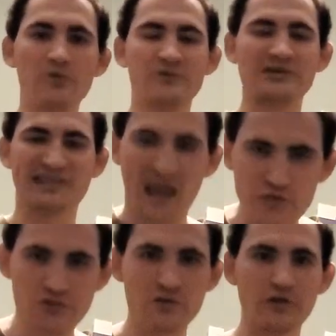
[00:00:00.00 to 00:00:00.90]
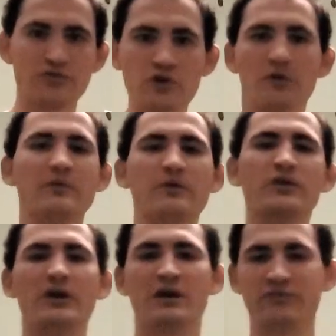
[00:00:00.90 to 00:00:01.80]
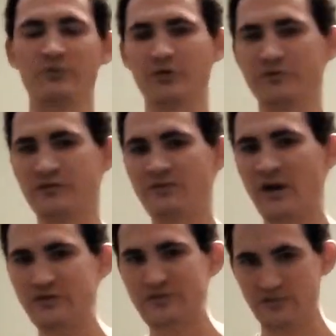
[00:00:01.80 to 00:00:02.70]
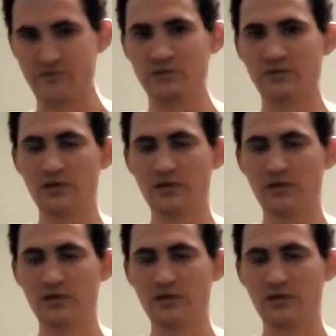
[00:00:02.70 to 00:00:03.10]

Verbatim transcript: is intentionally screwing with their customers' devices.